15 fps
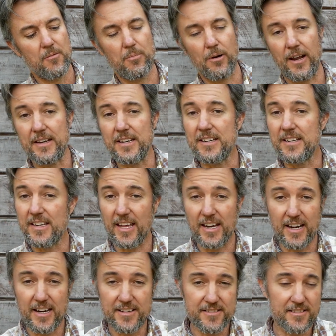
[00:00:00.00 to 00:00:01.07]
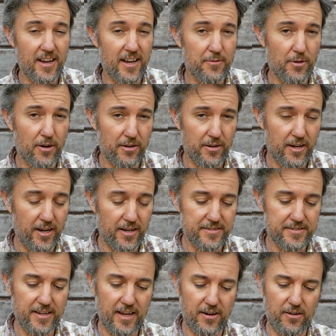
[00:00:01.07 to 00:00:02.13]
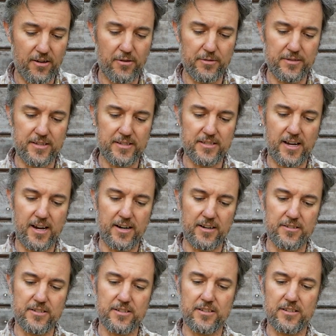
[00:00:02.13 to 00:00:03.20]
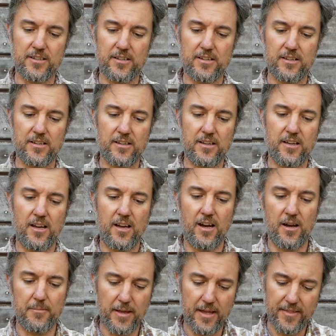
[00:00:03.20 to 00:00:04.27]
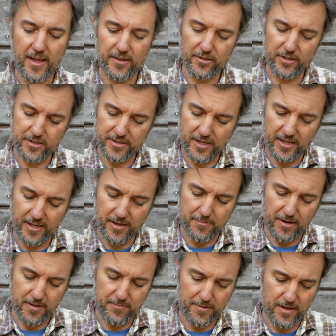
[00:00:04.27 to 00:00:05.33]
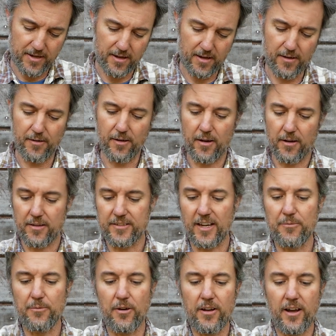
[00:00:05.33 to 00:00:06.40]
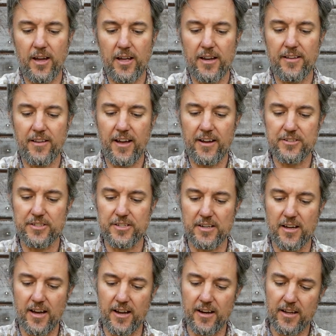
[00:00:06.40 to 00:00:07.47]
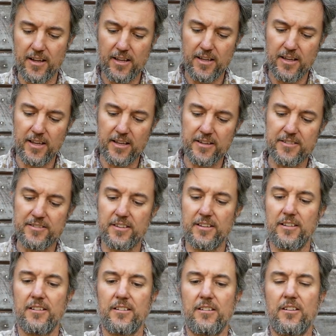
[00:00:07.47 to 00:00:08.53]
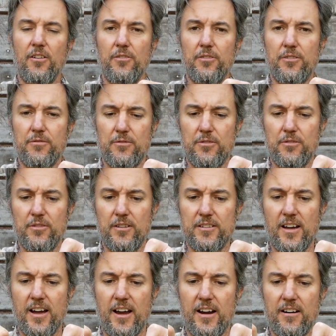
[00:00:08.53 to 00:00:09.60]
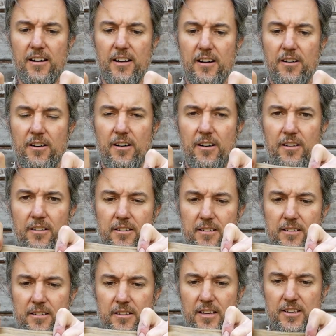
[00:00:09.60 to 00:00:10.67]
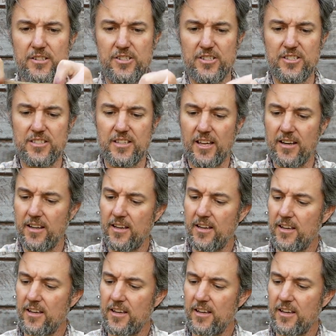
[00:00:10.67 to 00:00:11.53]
but I didn't get any sidewall cuts at all with these tires. Um, and that looks like it might be a, a sidewall cut. It's actually not. It doesn't go through the tire at all. It's just that